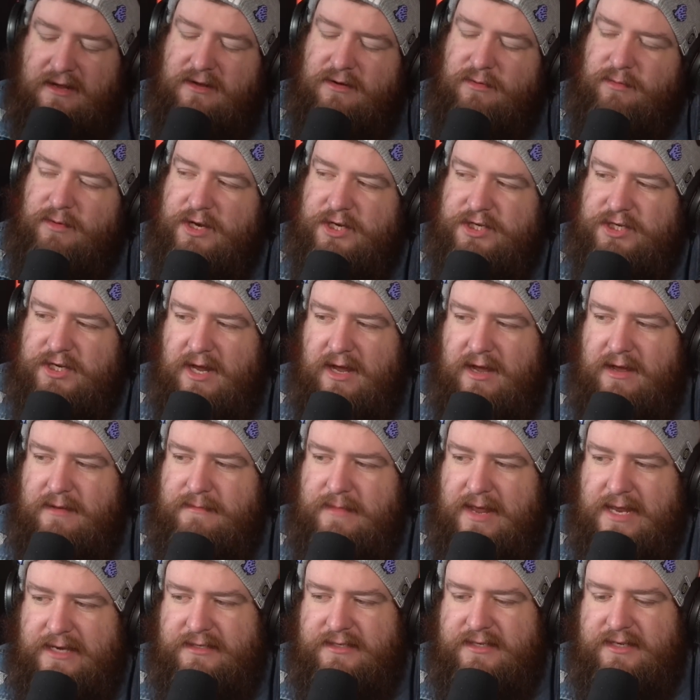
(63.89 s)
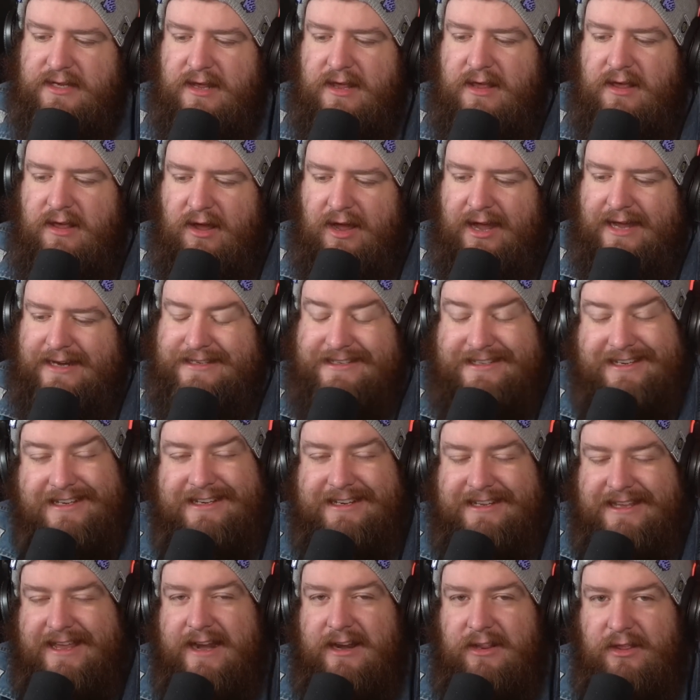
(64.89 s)
which meant I
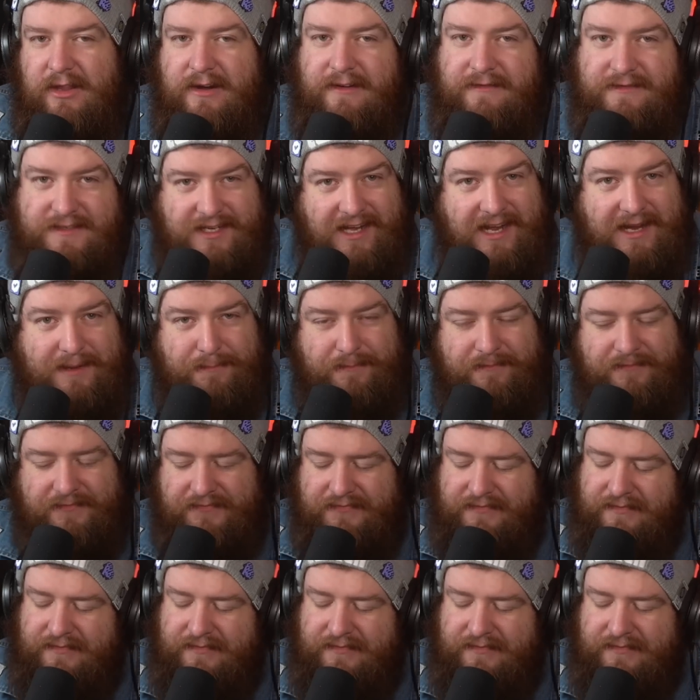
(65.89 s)
didn't get a lot of time.